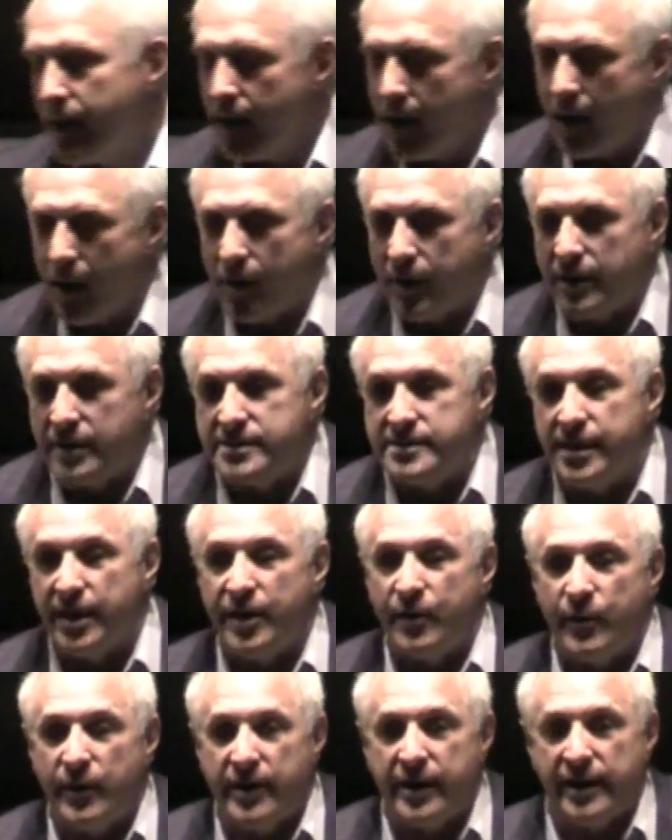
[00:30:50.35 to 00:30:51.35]
And I'm going to tell
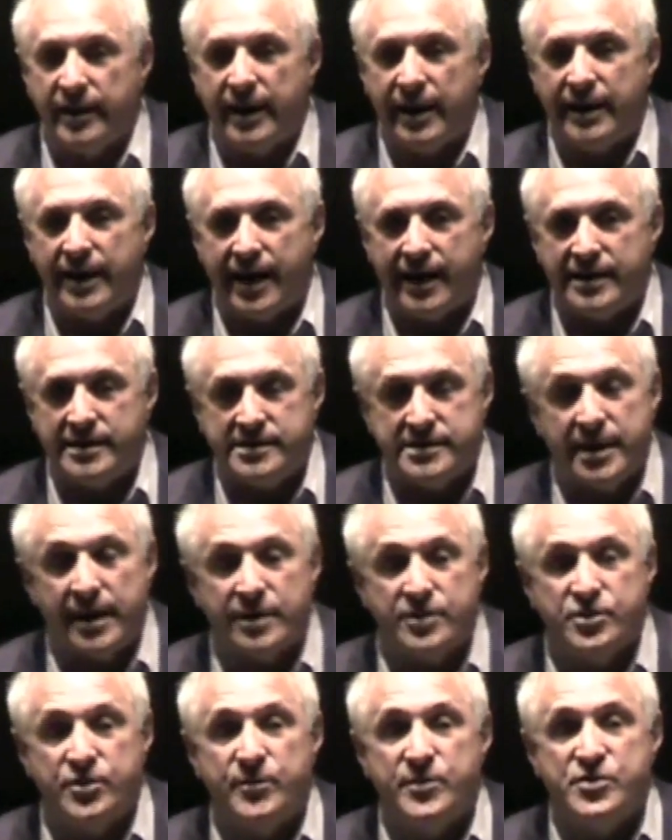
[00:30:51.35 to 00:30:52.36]
you, when you get that 90
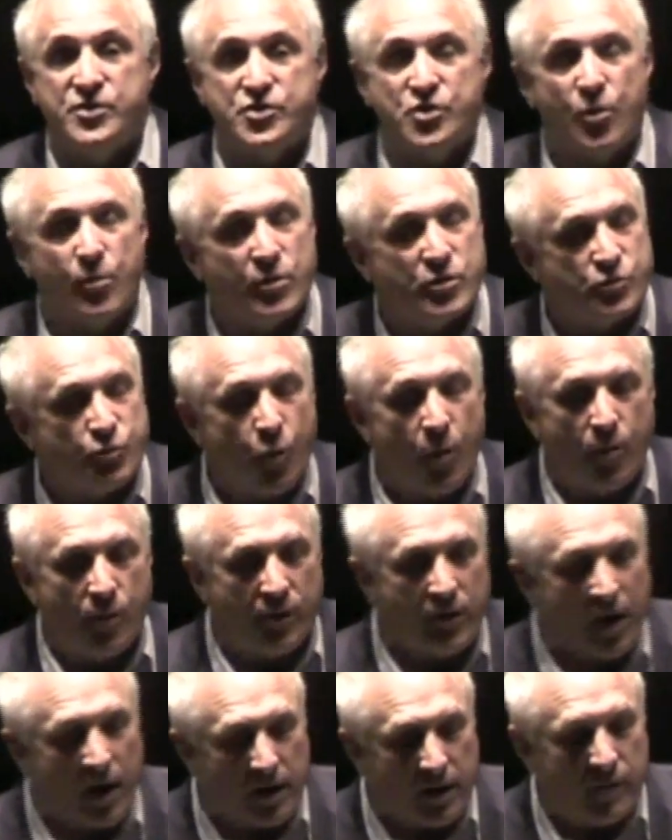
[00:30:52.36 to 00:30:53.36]
seconds, you'll be so much more
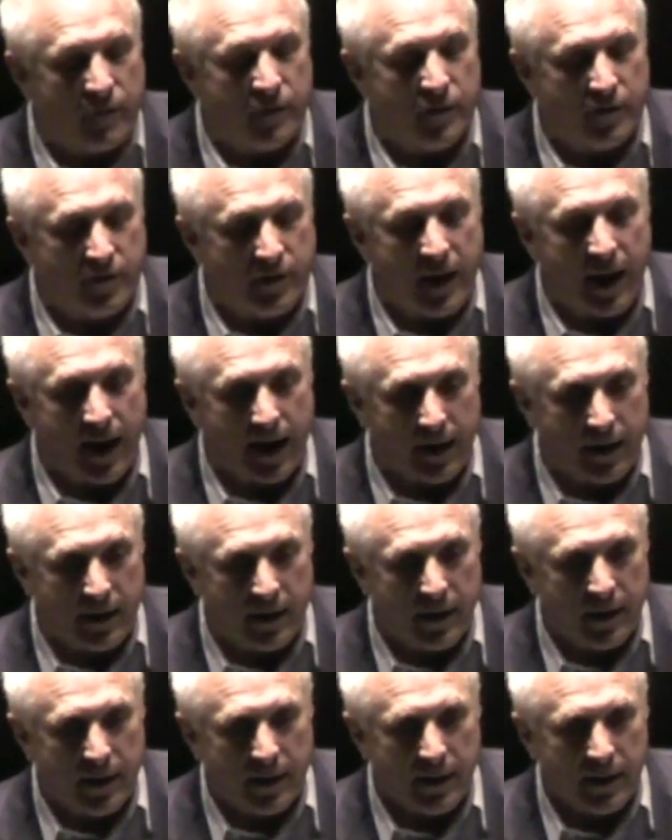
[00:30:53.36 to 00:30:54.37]
productive in your day.
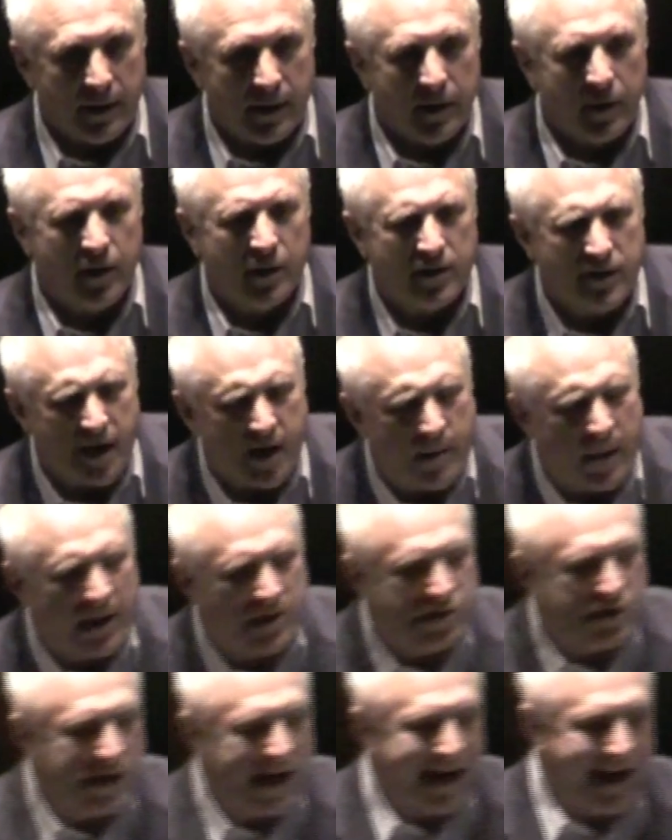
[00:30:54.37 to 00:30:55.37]
You're going to think
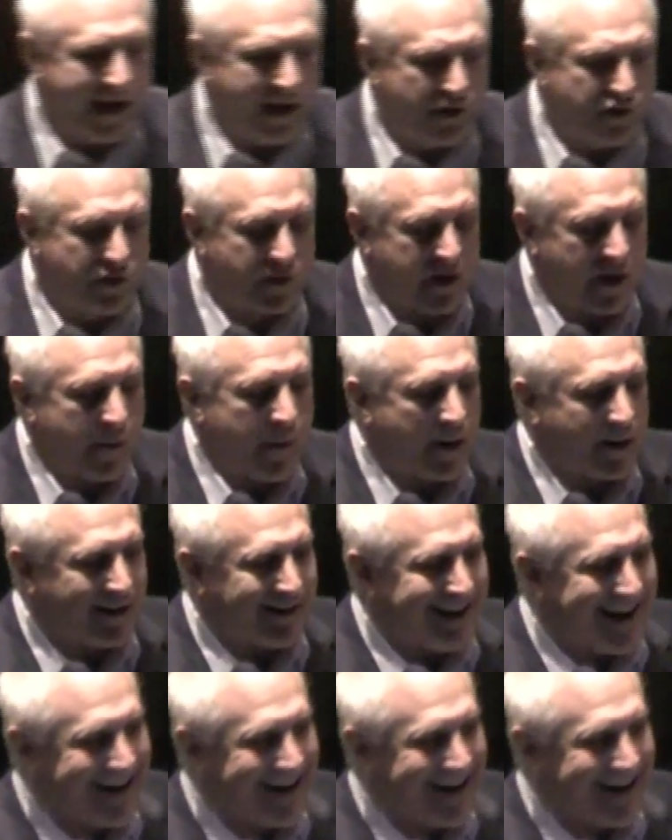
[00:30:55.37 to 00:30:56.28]
about change, think about the